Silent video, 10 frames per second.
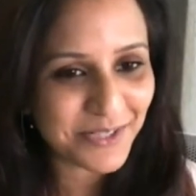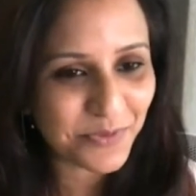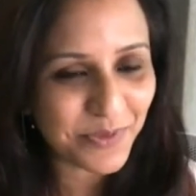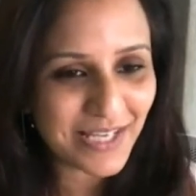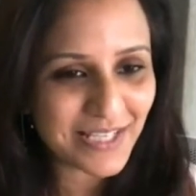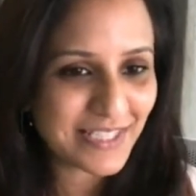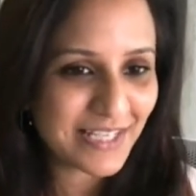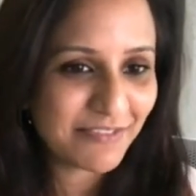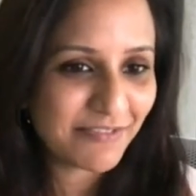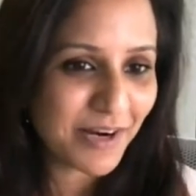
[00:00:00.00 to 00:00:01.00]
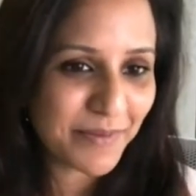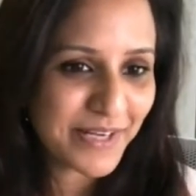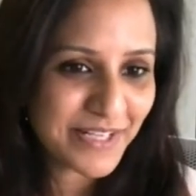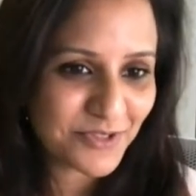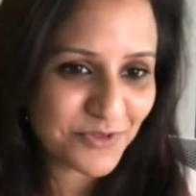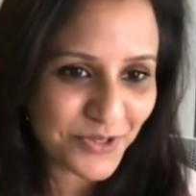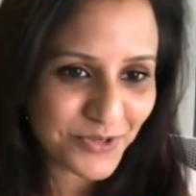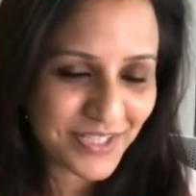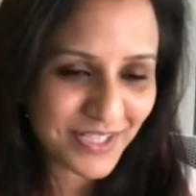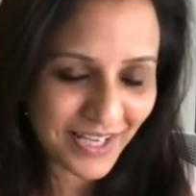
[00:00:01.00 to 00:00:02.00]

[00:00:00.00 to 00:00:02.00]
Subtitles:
we as in the pharma industry use today.